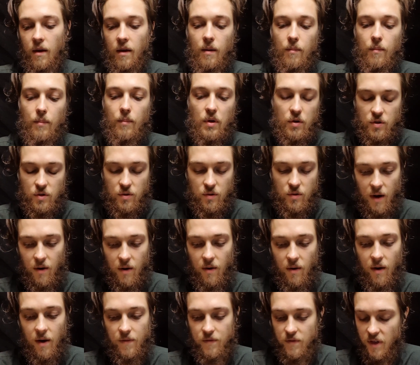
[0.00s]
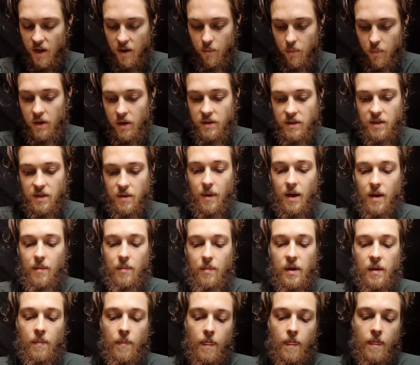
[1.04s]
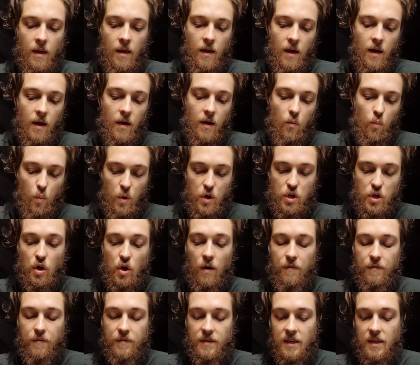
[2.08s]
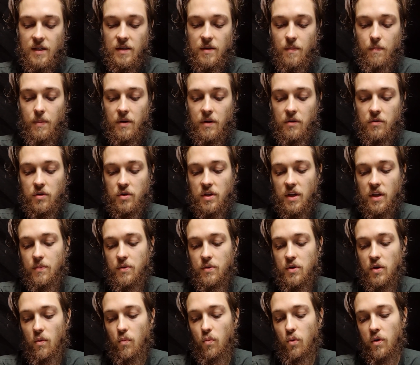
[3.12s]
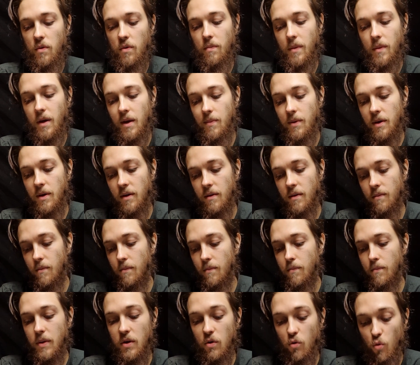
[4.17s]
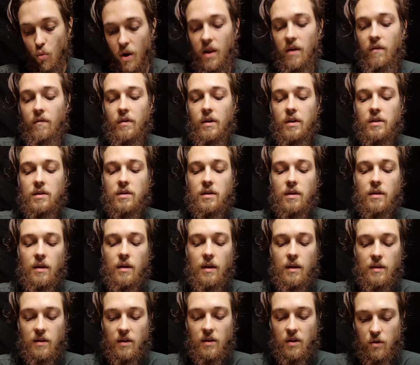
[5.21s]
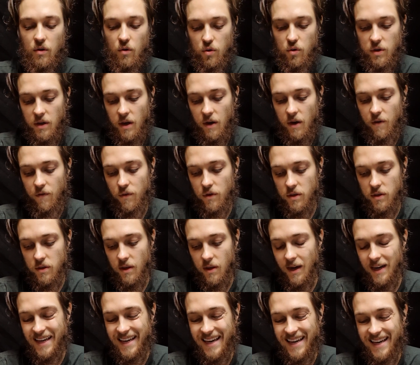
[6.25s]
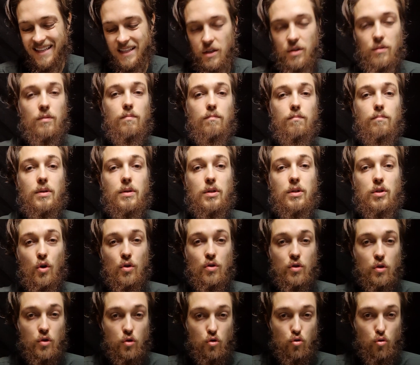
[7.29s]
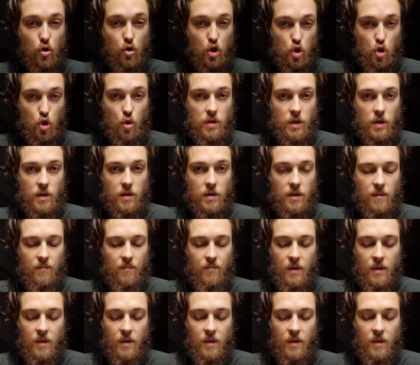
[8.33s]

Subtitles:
because you now have the ability maybe, which of these bigger steps would maybe be relevant and could therefore again be turned into a short idea.